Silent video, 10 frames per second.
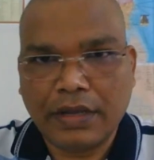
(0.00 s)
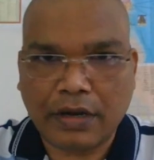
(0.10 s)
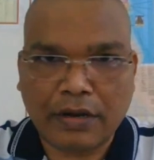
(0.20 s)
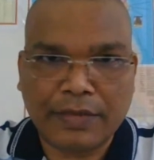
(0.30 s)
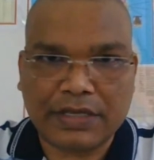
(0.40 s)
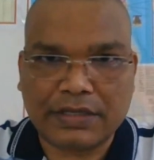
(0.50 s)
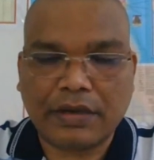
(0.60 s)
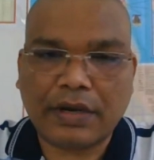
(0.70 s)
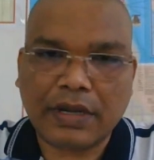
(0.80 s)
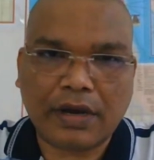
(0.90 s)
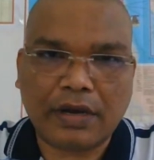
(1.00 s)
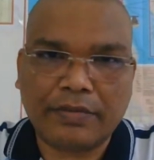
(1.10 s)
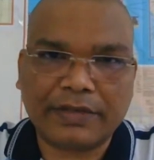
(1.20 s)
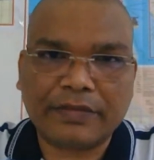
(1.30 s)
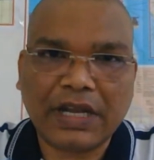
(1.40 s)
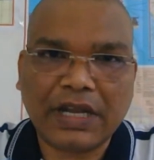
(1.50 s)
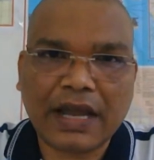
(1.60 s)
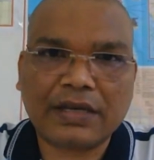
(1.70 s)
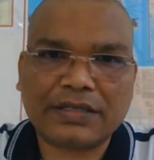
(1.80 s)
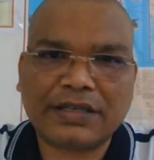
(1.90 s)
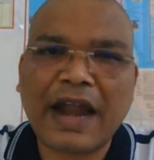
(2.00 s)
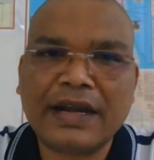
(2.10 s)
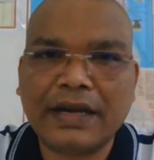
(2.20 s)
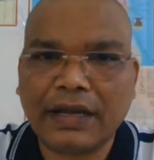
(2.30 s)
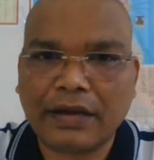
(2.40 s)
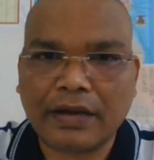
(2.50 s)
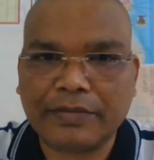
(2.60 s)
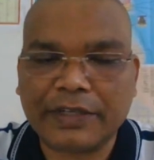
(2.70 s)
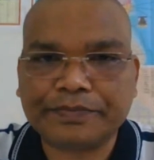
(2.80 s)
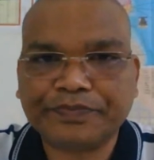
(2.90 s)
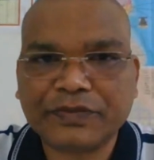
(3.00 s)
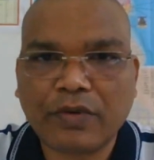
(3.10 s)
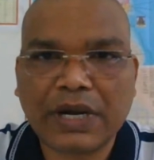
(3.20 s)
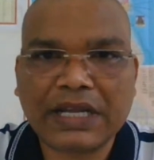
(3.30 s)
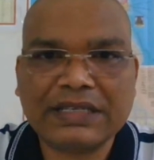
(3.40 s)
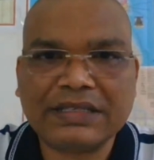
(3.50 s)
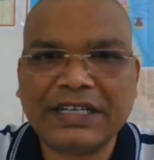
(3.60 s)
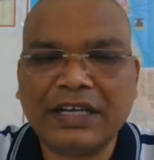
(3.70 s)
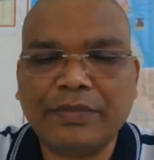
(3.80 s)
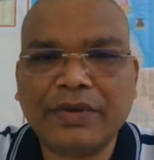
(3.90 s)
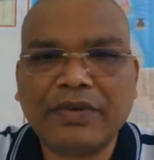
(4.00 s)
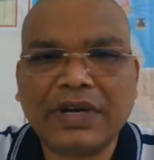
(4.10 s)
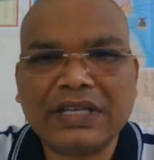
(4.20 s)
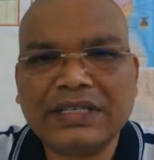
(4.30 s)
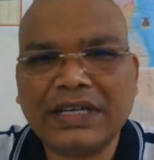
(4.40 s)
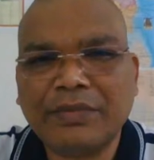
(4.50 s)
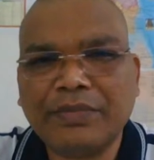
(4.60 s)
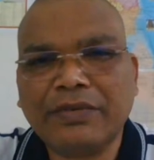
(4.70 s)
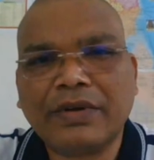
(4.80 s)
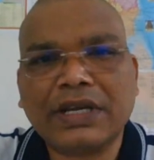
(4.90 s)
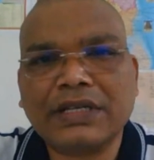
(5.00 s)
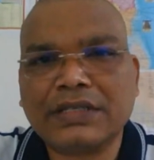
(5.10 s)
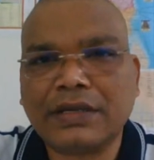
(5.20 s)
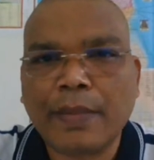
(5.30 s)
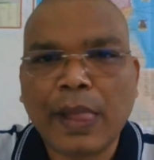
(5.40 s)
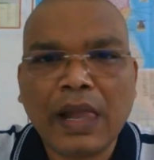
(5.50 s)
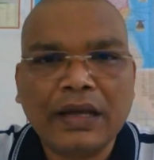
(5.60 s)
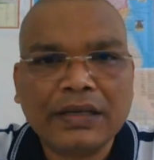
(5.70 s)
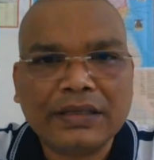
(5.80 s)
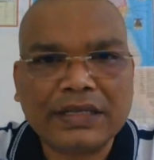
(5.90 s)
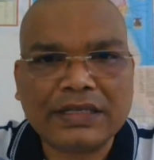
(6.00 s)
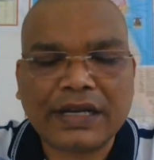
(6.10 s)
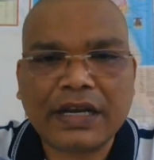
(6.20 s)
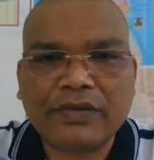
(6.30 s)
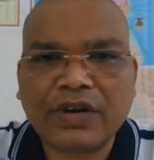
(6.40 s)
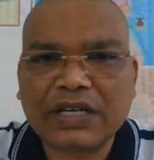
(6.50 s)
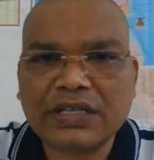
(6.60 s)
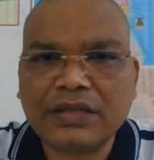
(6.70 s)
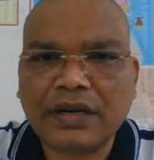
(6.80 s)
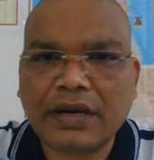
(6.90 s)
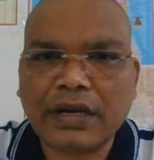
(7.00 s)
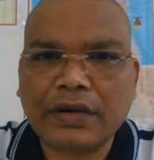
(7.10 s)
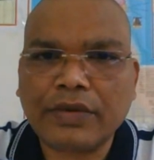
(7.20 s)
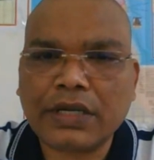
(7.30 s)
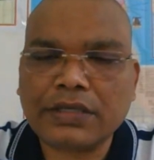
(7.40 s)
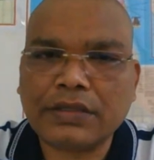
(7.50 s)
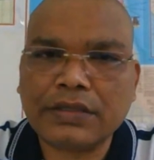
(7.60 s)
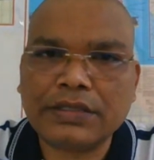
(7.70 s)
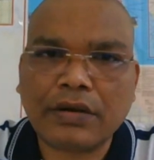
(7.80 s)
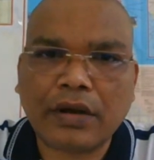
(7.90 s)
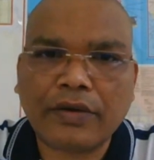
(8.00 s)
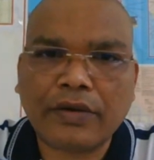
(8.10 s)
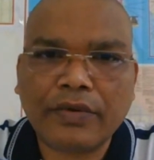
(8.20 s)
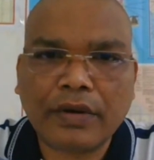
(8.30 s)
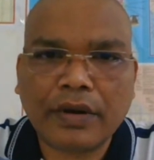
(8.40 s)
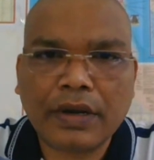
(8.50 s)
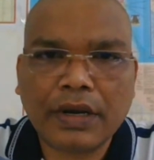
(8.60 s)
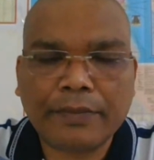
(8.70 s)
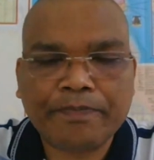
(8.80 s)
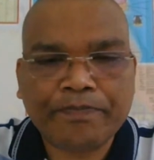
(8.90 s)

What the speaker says: economics or economy, like a standard economy. What is GDP? What is GNP? What is this rate? What is that rate? What is this graph? And